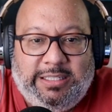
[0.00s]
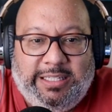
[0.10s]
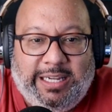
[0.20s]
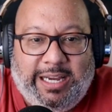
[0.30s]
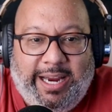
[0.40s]

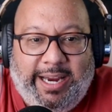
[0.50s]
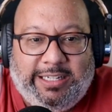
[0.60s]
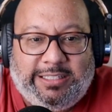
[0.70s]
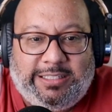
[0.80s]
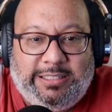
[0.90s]

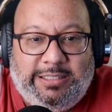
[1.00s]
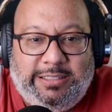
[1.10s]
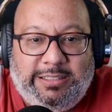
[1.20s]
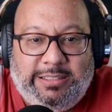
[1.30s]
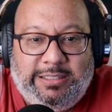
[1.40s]
Yikes.
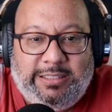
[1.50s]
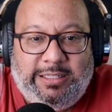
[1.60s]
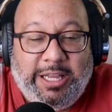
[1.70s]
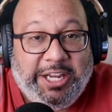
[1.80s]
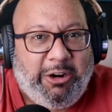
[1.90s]

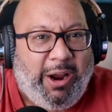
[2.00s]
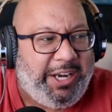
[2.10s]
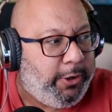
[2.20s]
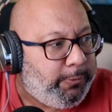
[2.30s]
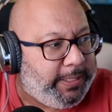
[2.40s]
You know, I
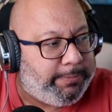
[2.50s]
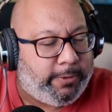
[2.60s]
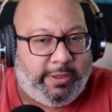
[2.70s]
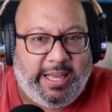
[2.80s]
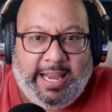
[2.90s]
know people
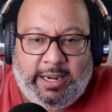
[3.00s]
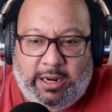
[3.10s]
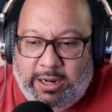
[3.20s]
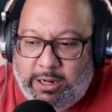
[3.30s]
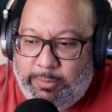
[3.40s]
that,
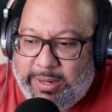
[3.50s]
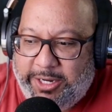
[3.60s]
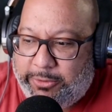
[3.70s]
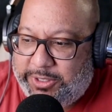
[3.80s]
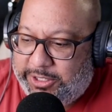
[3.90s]
I
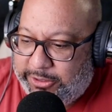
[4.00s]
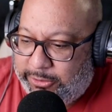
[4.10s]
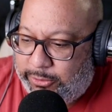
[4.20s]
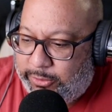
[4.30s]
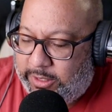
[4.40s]
know a
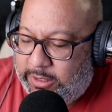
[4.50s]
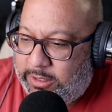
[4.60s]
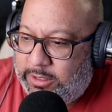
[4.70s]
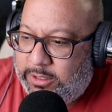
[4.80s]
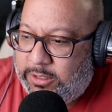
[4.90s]
dude
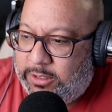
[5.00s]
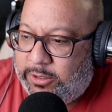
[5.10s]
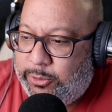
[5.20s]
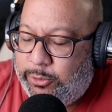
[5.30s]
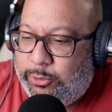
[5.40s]

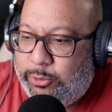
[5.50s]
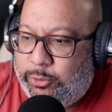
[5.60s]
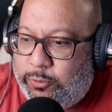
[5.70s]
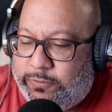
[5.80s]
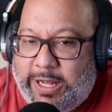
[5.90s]

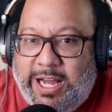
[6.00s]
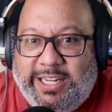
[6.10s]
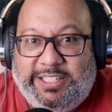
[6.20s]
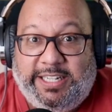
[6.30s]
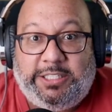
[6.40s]
who
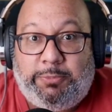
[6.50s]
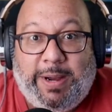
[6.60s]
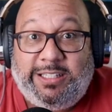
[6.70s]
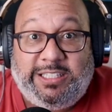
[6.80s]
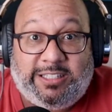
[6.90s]
flies. He has his
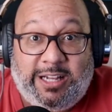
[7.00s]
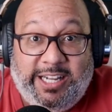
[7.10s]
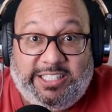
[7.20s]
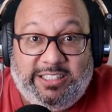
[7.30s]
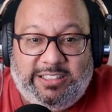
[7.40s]
pilot's
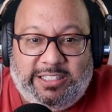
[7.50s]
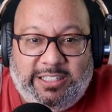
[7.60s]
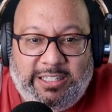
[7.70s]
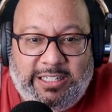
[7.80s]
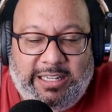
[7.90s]
license.
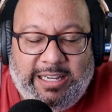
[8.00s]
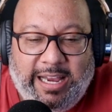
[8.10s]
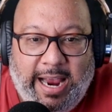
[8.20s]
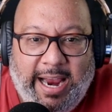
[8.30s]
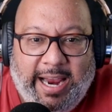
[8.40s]

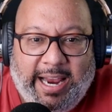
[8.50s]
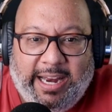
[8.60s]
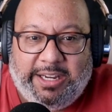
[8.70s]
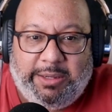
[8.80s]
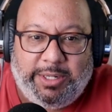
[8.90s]

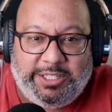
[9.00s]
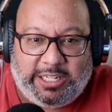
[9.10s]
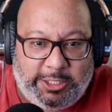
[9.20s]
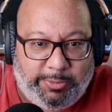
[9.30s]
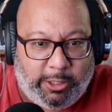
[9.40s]
And him and his
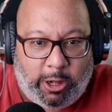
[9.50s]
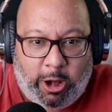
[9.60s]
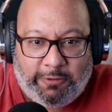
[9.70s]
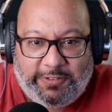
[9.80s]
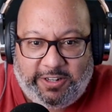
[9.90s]
husband will
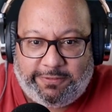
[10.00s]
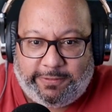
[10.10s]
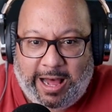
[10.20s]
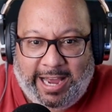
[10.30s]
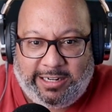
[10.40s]
often
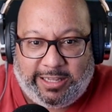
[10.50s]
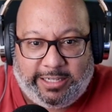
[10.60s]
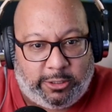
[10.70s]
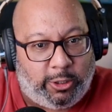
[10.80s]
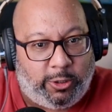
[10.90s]
fly to, like,
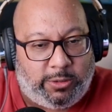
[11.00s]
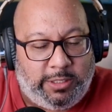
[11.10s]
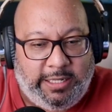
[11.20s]
little